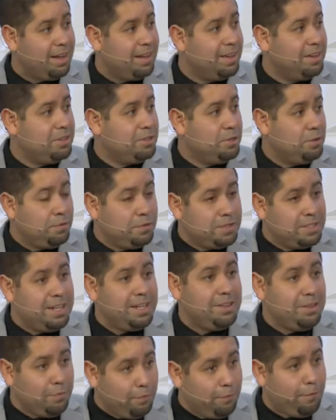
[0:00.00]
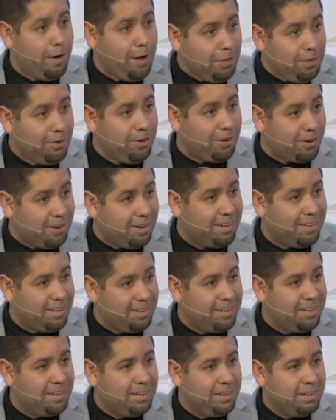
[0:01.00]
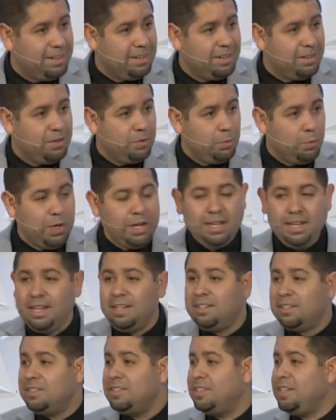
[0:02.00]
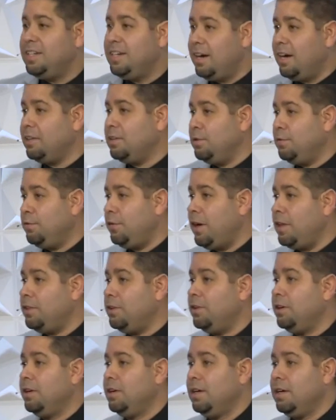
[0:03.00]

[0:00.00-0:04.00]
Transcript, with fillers: you've seen the Father. We need to see God the Father,